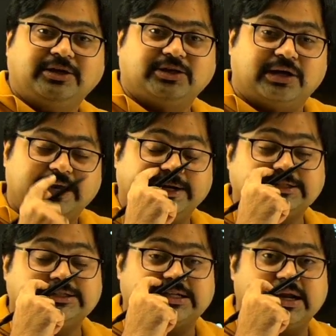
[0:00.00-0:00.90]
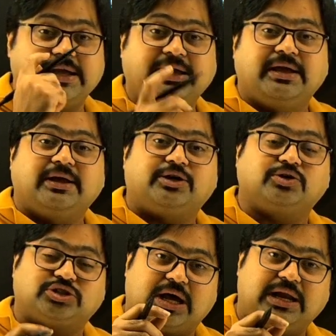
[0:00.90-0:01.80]
Let us try to
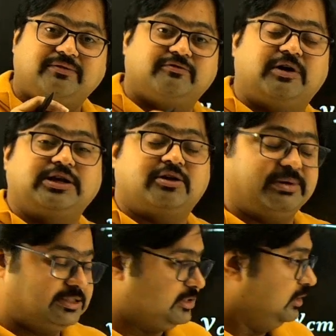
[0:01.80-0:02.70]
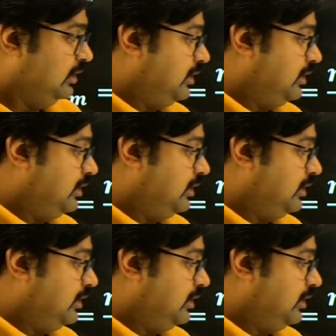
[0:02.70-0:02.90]
solve one question